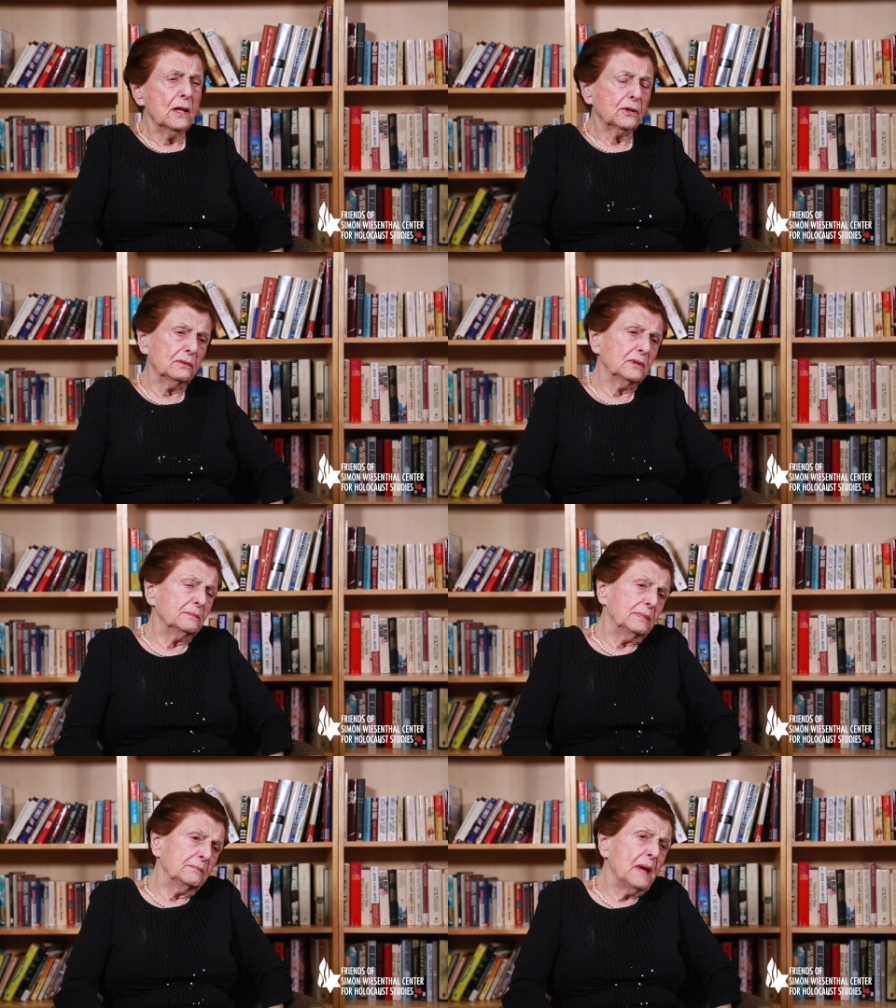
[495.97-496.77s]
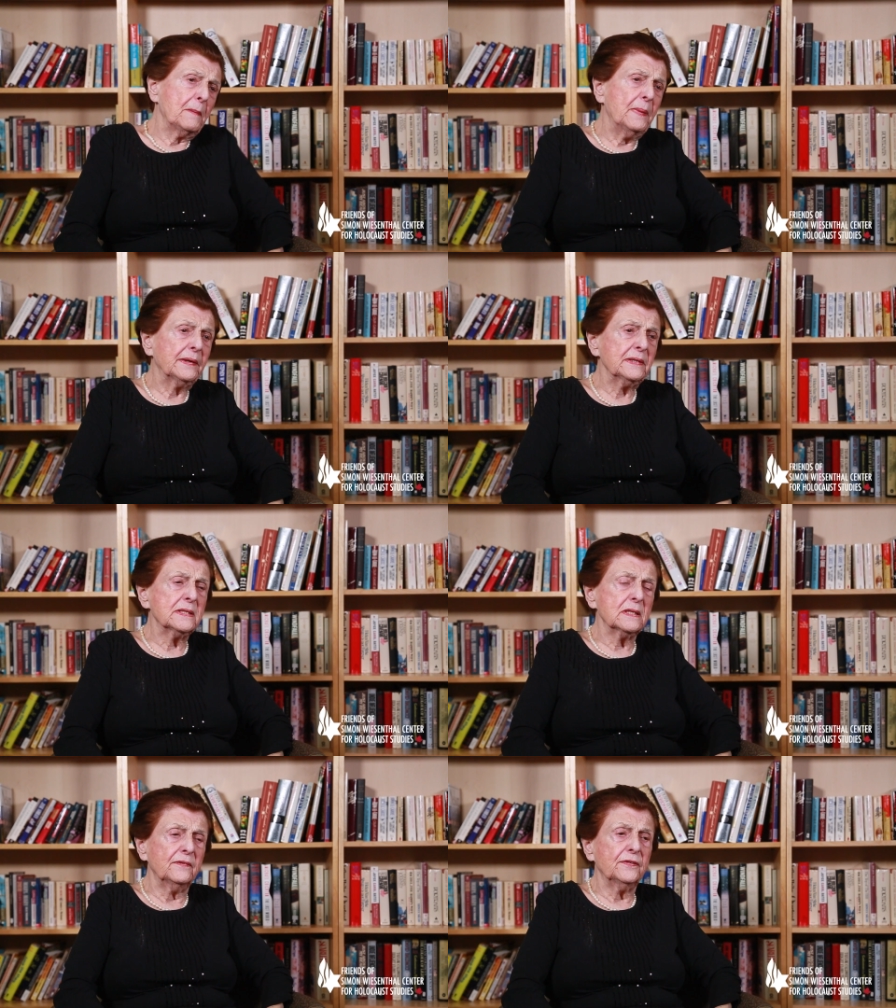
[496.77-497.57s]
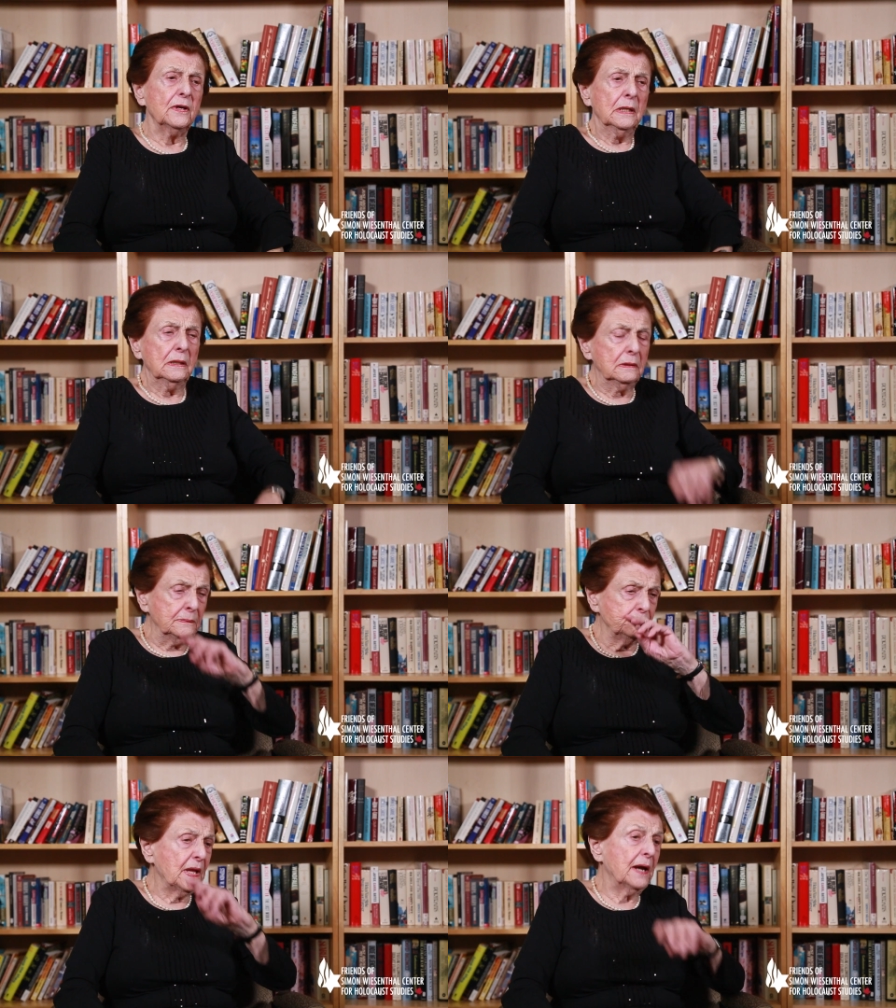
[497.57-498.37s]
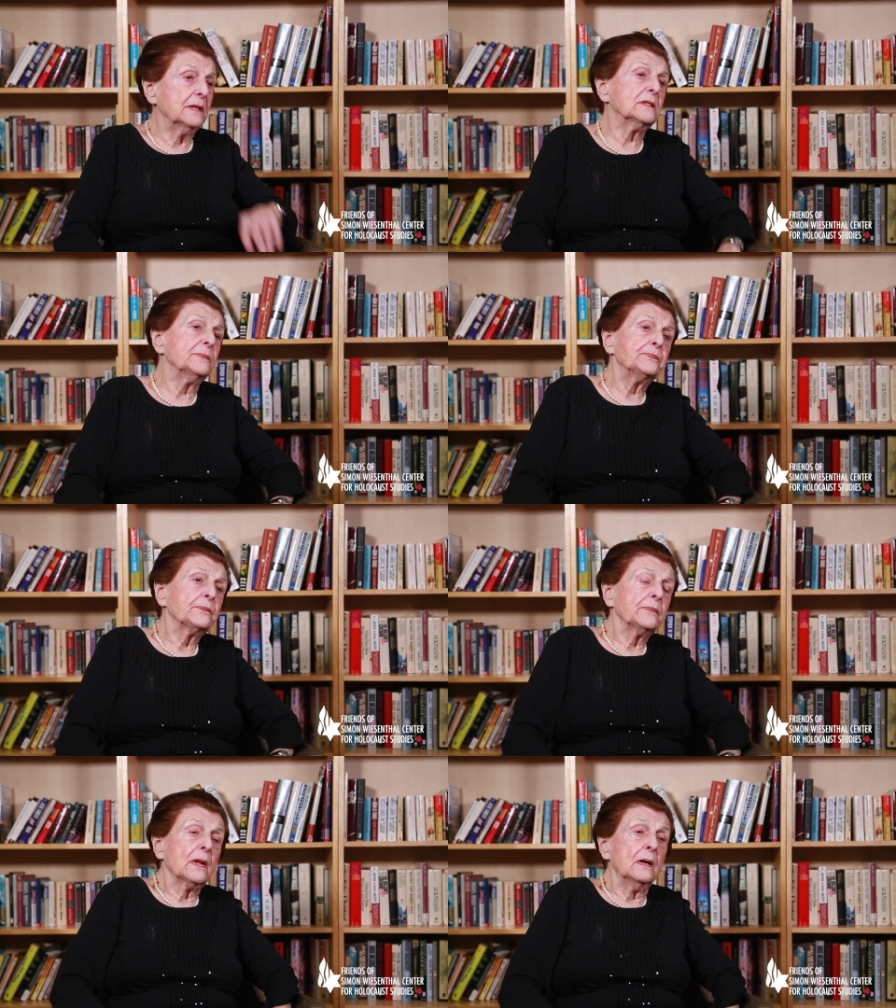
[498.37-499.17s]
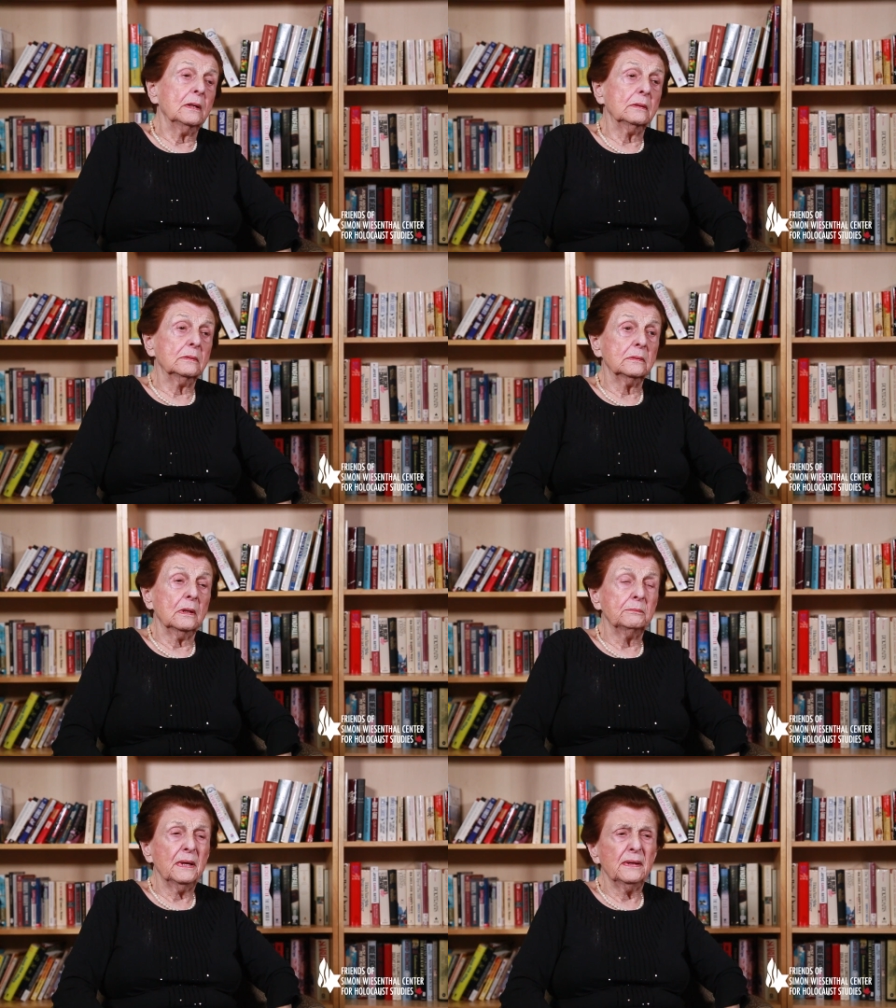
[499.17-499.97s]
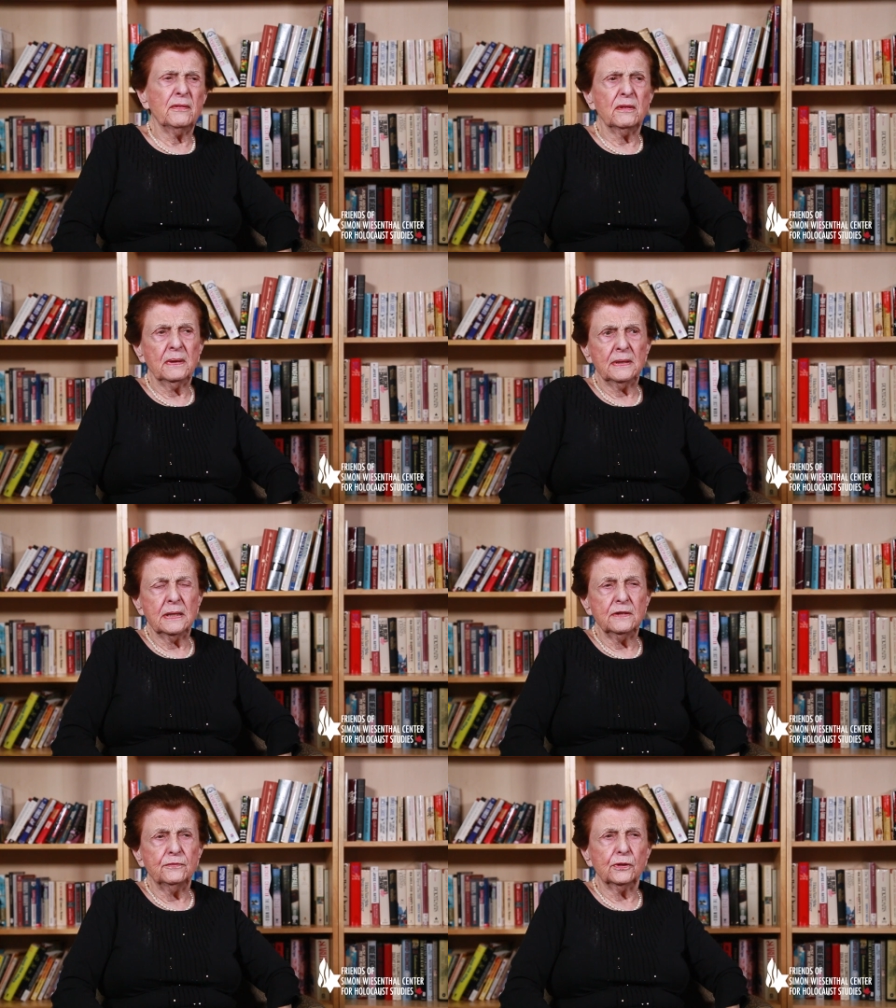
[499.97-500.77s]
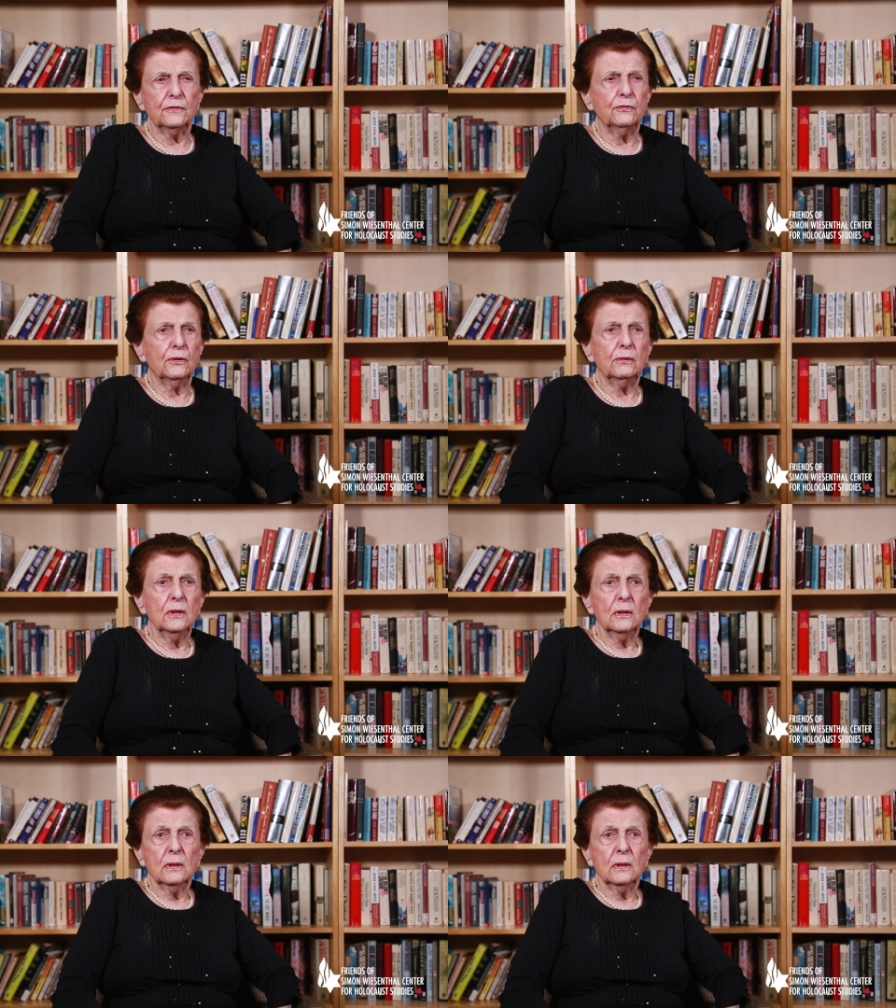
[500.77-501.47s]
So my parents have died, and I think by 1944,